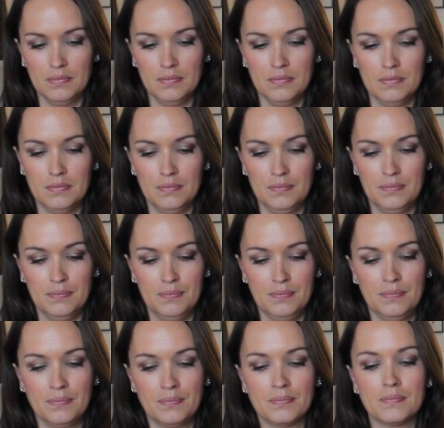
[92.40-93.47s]

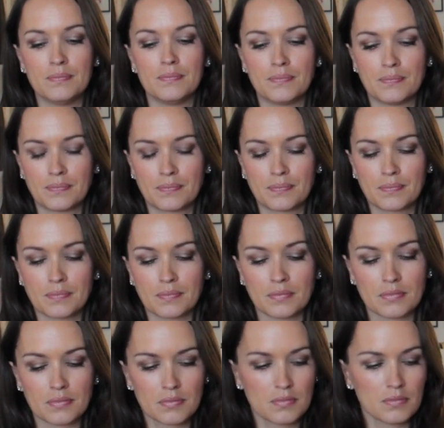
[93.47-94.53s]

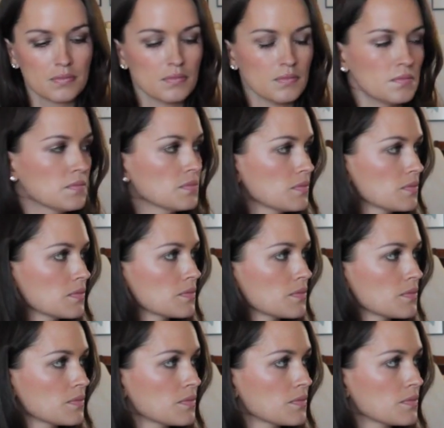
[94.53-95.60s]

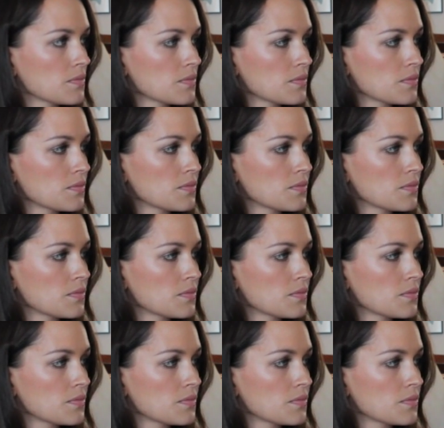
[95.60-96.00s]
(silent)